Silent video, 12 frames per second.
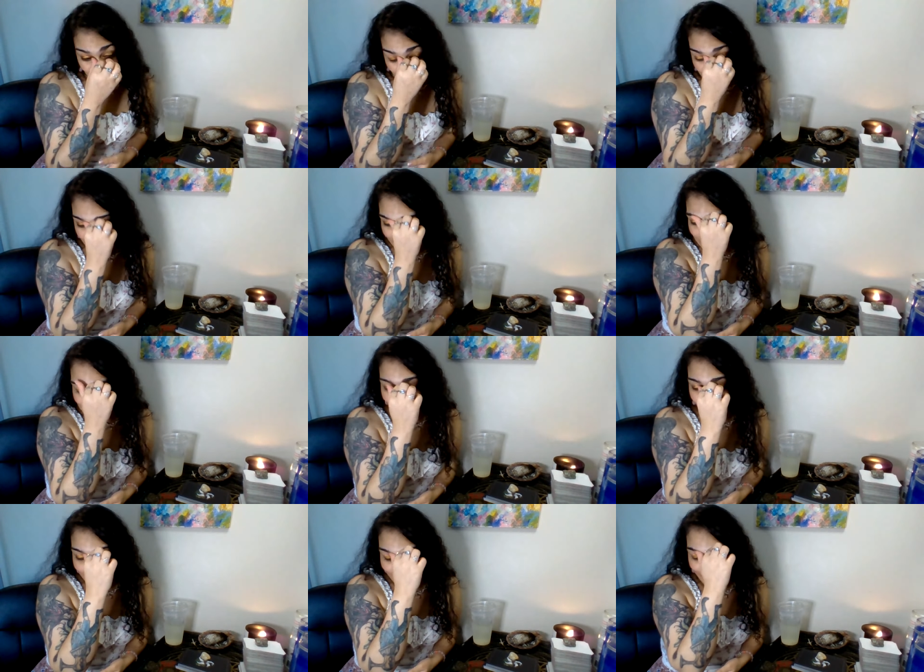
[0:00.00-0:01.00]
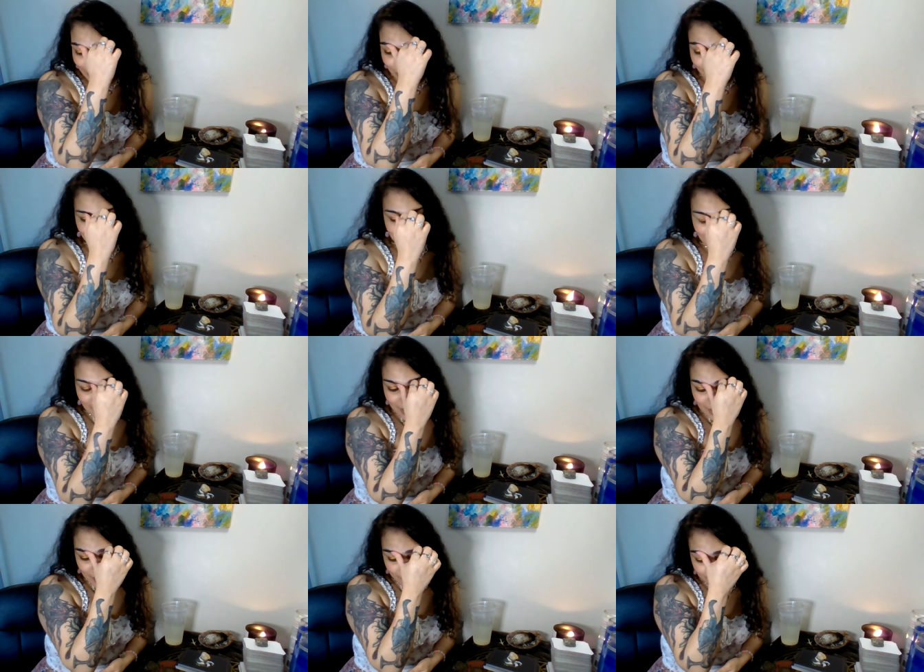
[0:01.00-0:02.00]
I haven't been talking about my dreams
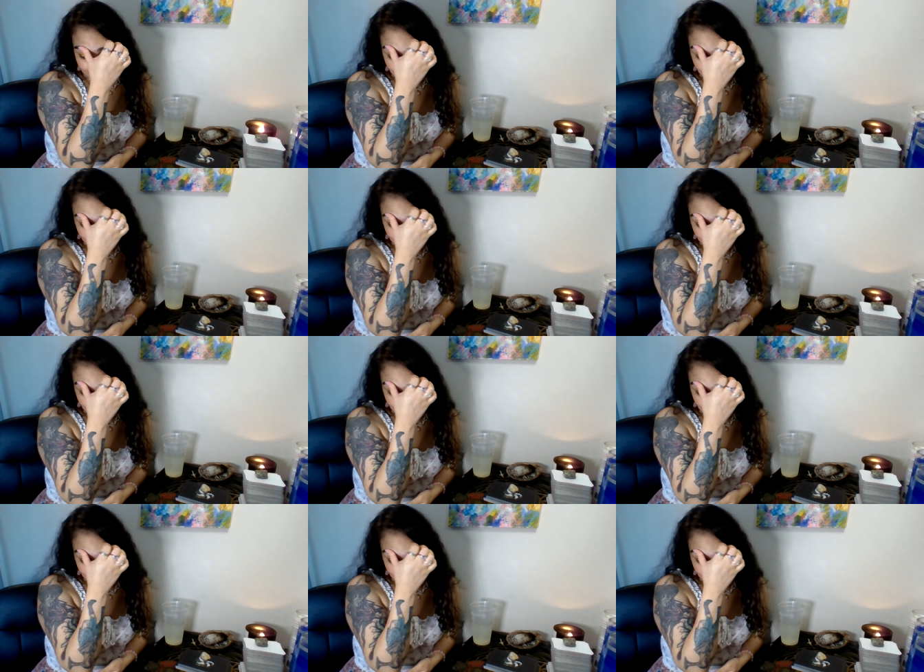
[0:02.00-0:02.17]
lately.